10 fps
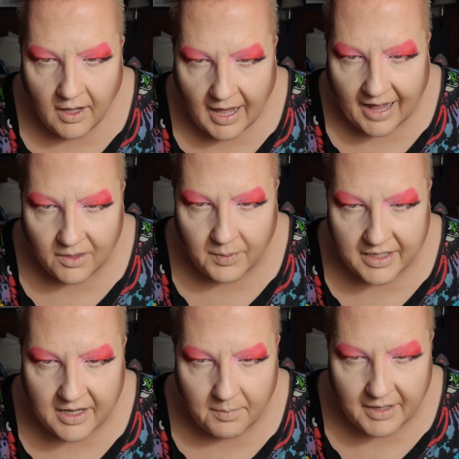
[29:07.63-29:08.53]
Halloween
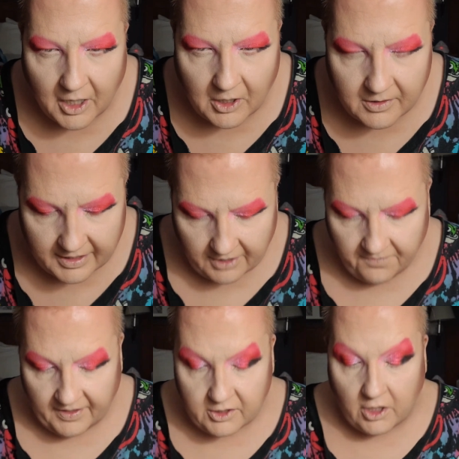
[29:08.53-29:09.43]
coming earlier,
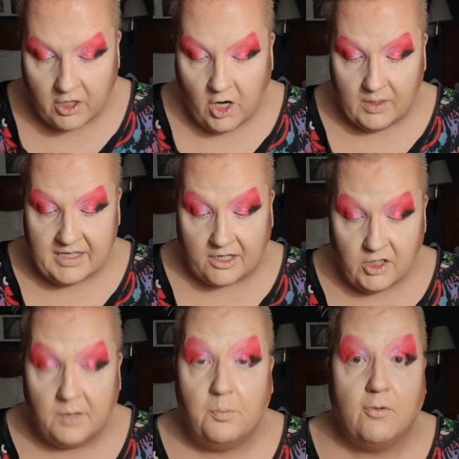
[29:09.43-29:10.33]
Victor. No, it's
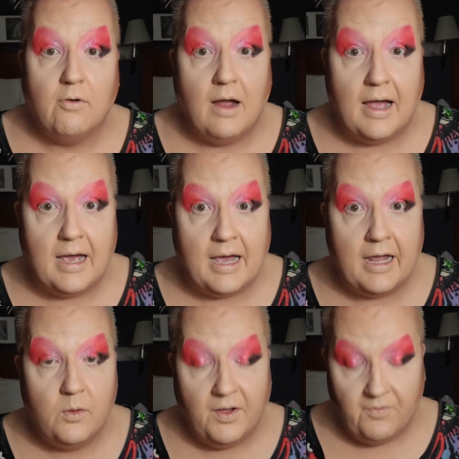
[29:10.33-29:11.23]
actually
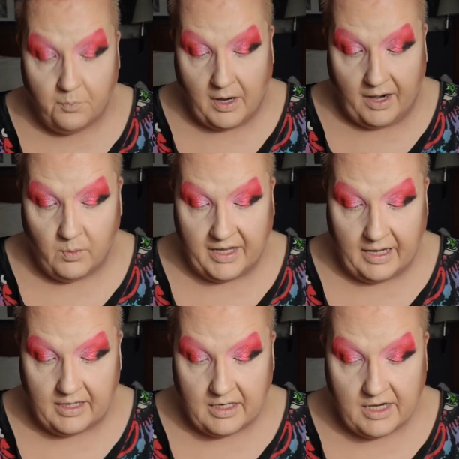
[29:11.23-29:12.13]
Pride. We have Pride
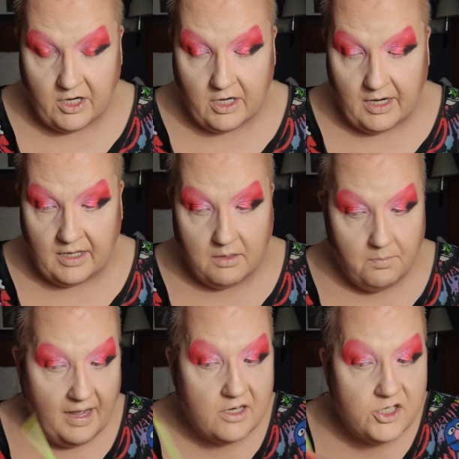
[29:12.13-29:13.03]
weekend here in the
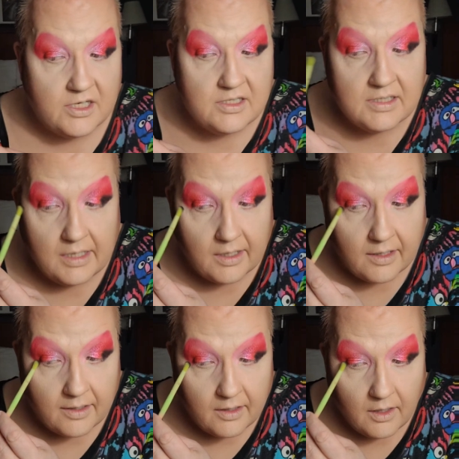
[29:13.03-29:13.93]
Magic
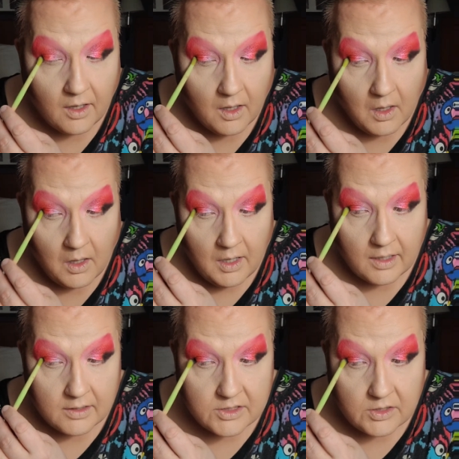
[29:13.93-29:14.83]
City.
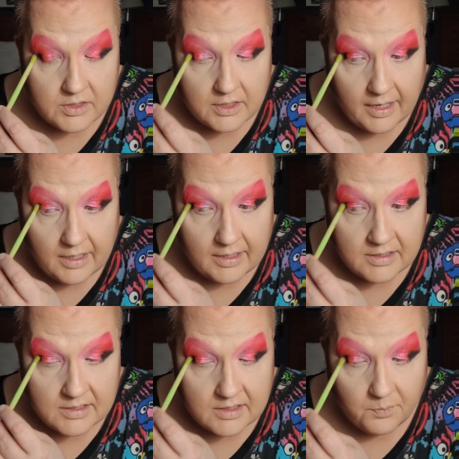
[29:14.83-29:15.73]
And so tonight
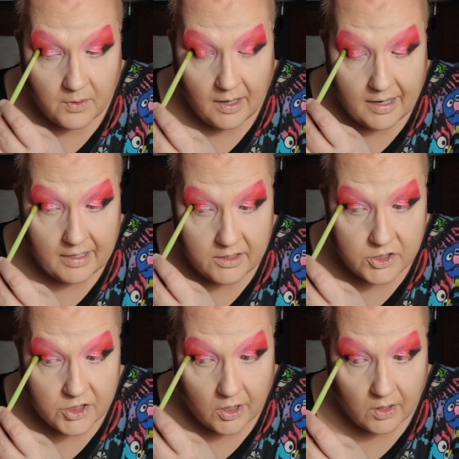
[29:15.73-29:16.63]
is the Pride
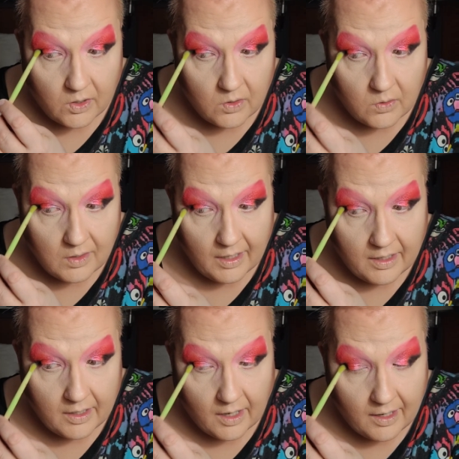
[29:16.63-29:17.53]
show, and
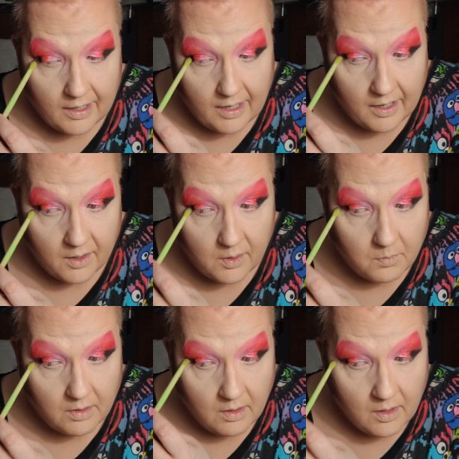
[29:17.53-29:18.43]
I
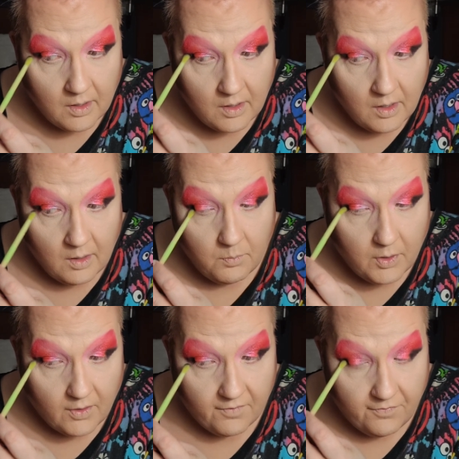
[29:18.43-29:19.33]
am
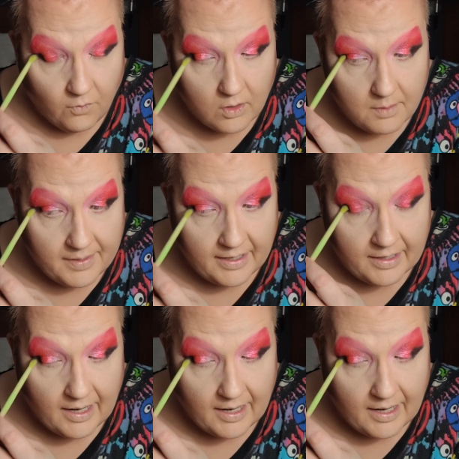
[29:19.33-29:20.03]
performing.